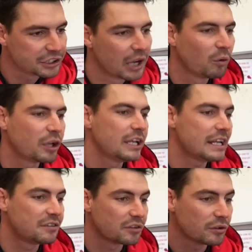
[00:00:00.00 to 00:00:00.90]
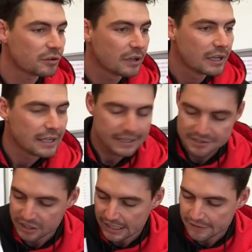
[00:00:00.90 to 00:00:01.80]
And what you need to do is
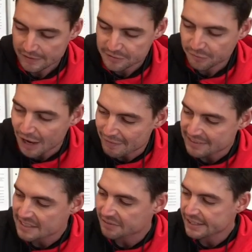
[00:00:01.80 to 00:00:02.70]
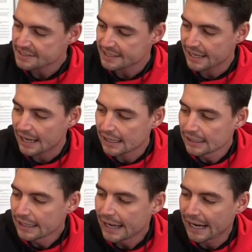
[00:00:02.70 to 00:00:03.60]
there's 5 activities here
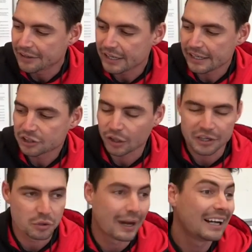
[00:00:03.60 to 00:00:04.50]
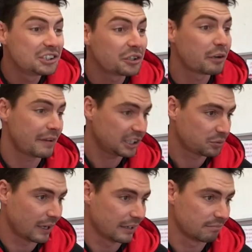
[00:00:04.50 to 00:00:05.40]
and you need to try and do 100 of each
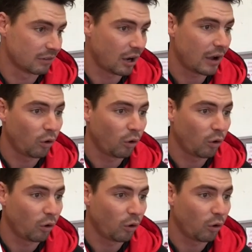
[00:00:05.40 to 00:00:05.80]
one, all right?